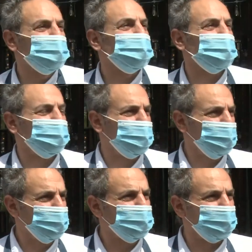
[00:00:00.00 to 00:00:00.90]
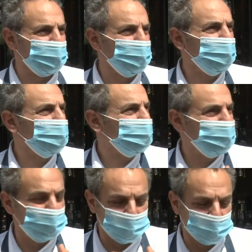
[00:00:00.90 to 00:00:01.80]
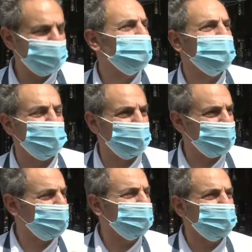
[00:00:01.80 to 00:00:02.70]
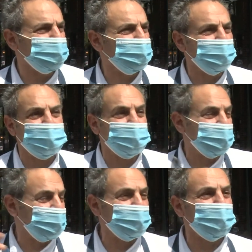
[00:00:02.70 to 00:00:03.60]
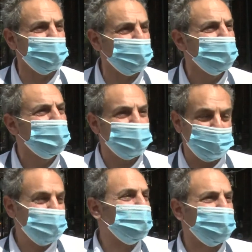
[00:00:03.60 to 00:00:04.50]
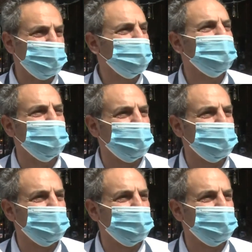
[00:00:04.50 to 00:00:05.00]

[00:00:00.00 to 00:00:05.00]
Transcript: There's a huge problem right now in our industry, and I think everywhere, that people aren't coming